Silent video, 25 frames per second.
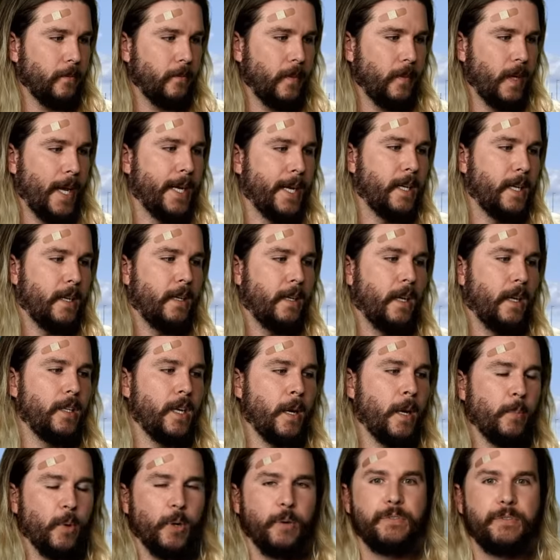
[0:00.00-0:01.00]
and a, a,
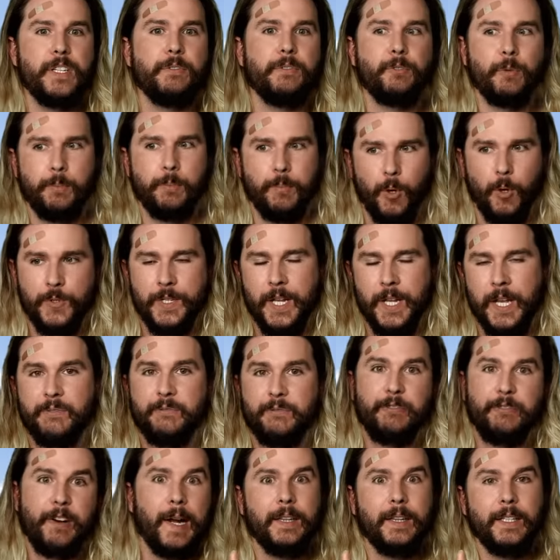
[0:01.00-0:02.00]
number of different protests,
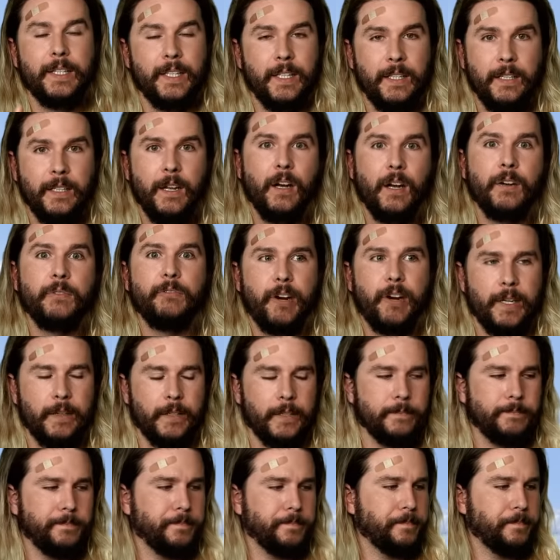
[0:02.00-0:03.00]
violent and unviolent,
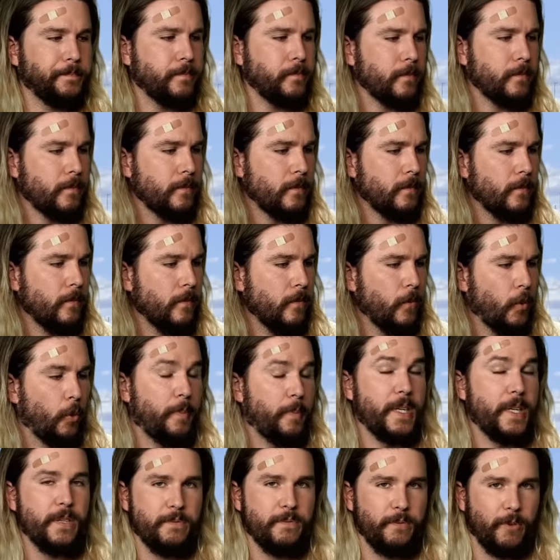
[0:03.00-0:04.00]
or
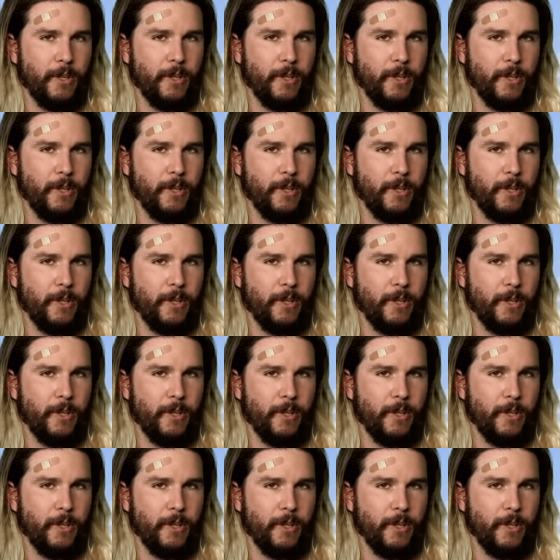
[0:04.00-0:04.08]
peaceful